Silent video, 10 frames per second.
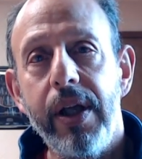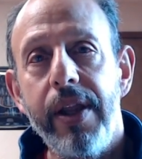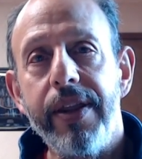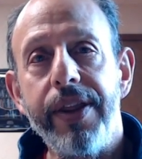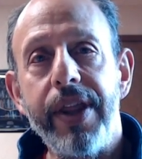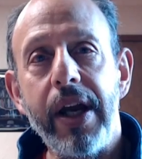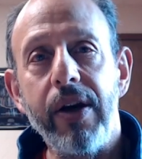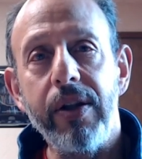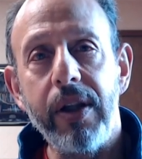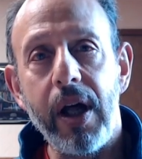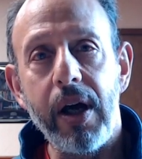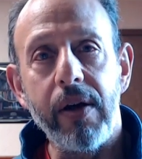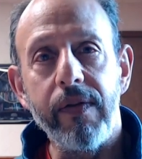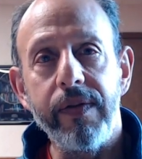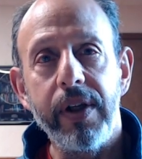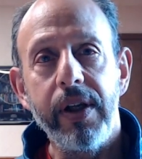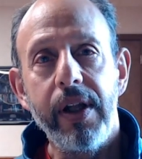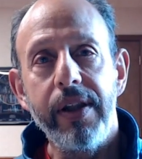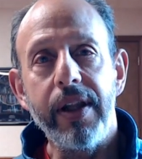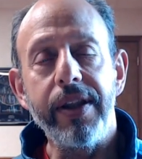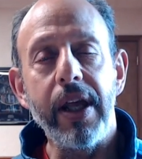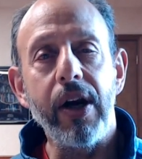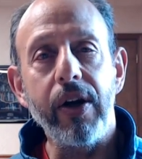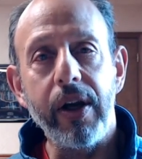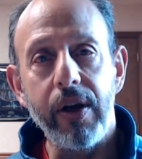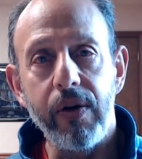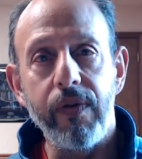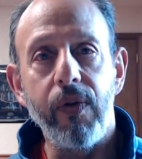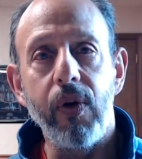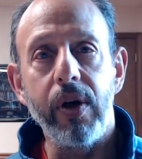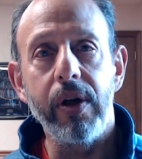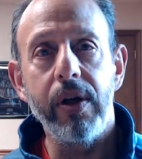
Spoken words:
that they are loved, that they are cared for,